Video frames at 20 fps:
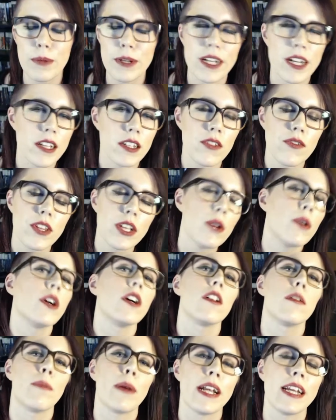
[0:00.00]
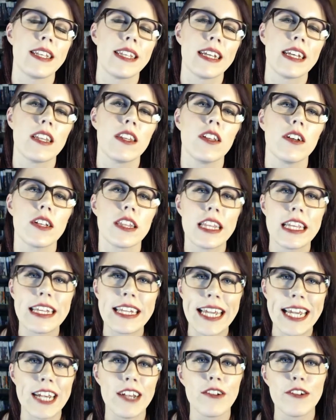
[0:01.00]
And because of the oil painting look, the
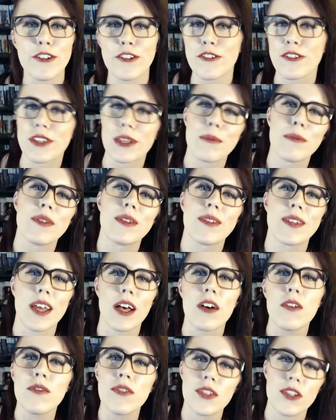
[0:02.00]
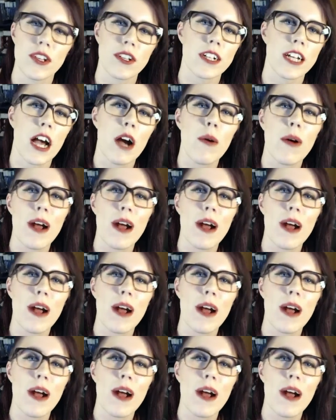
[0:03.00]
characters themselves stuck